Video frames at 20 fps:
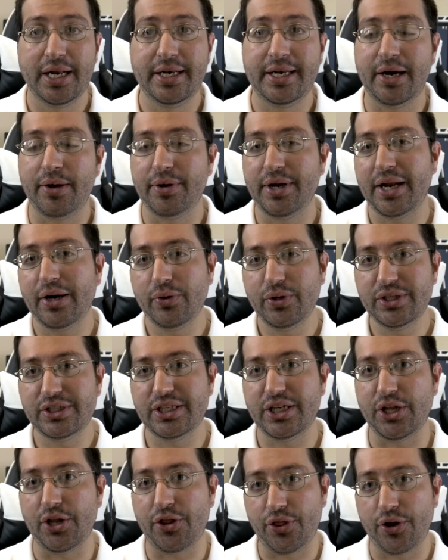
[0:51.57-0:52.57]
Now, not only is
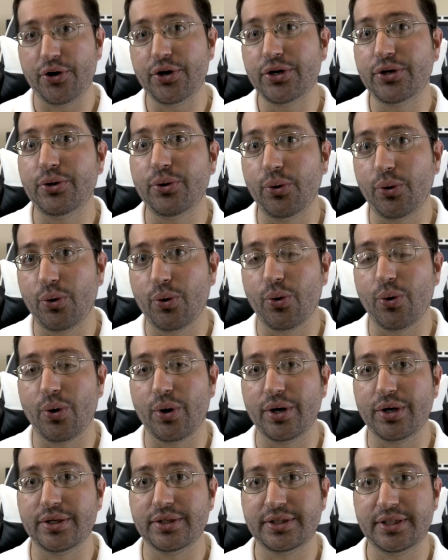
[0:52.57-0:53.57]
it a 32
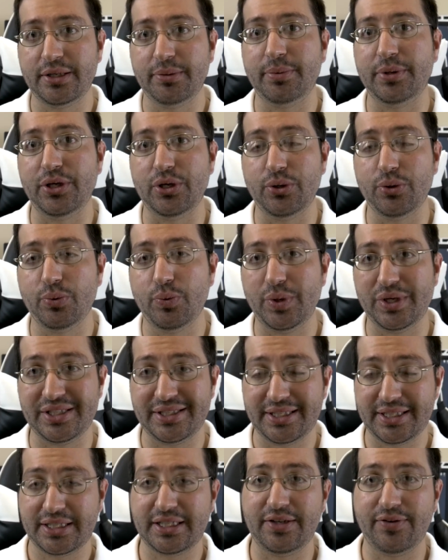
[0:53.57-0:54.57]
core CPU with
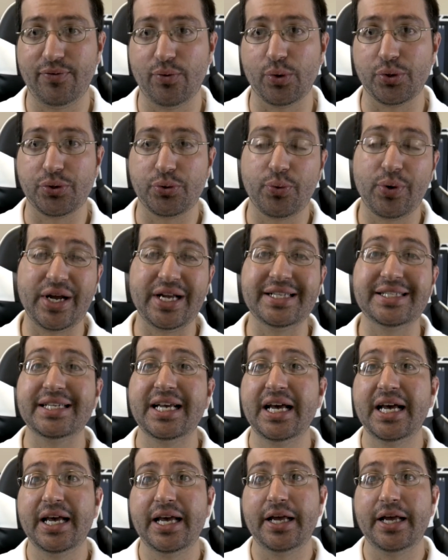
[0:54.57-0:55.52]
64 threads,